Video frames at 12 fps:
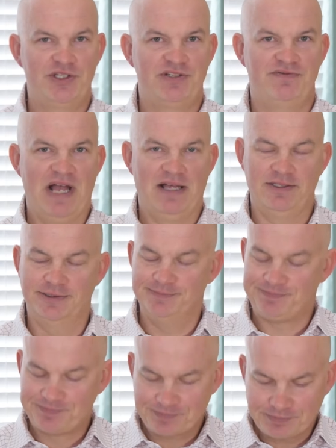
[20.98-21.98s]
of value.
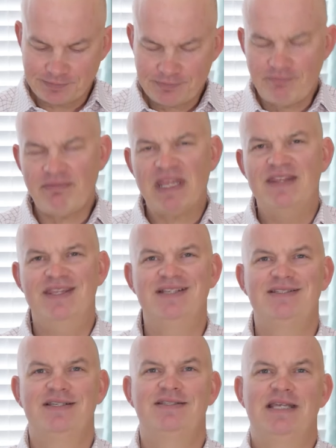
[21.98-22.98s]

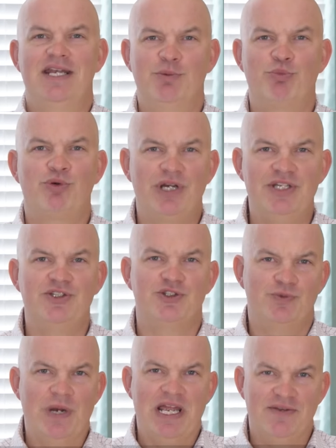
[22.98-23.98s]
This is an
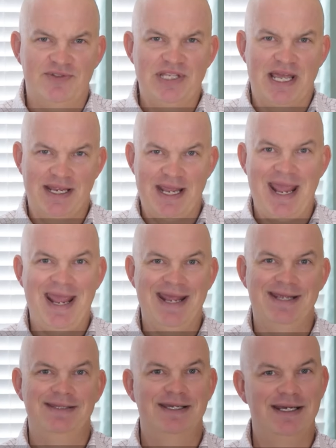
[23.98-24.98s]
appraiser's way of saying,
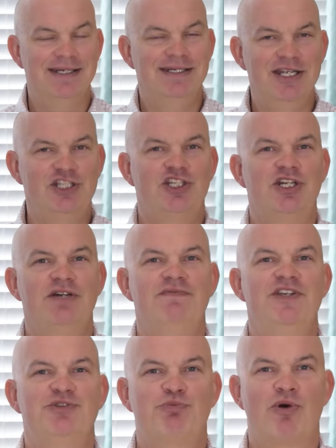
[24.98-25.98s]
hey, the condition of
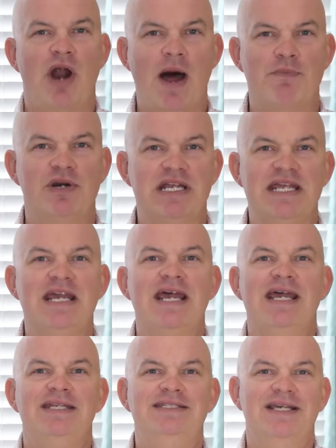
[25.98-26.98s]
this property
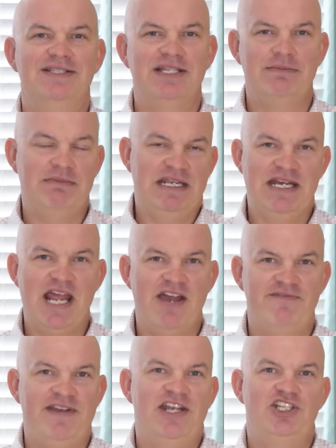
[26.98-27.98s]
doesn't meet
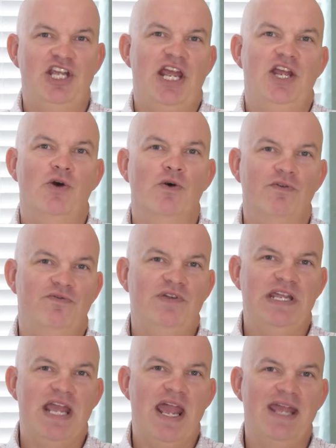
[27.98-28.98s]
FHA or
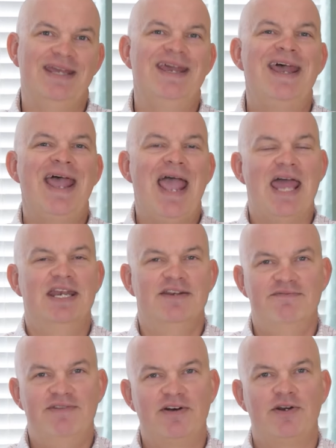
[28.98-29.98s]
VA, and
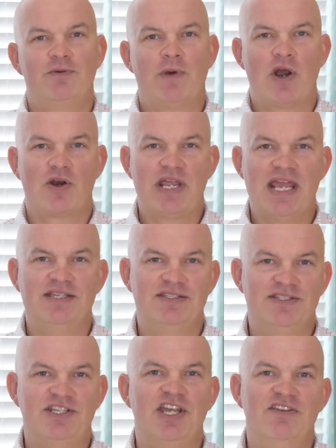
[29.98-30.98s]
in very rare
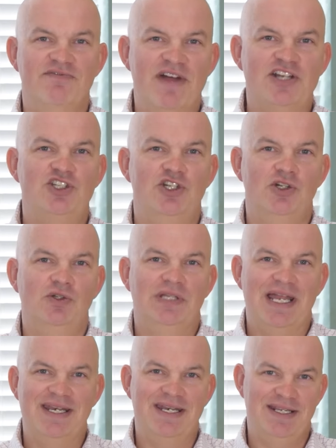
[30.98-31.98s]
cases, conventional
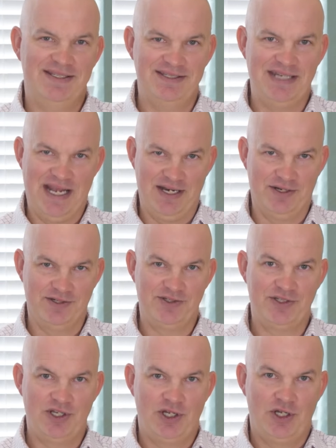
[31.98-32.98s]
lending standards.